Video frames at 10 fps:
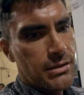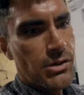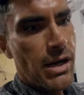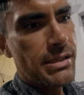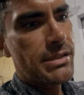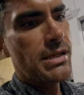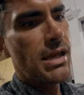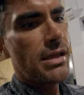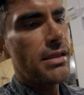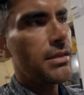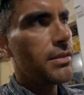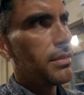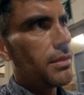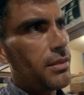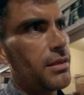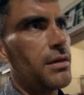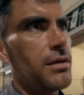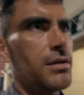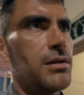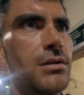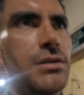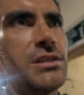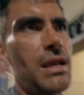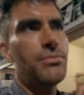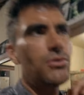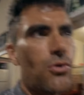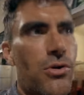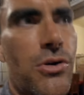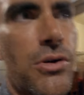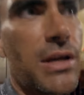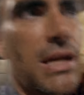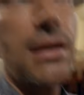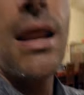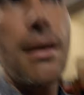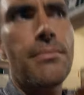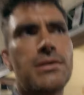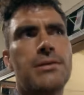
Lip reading: tries to get the stepdaughter kidnapped.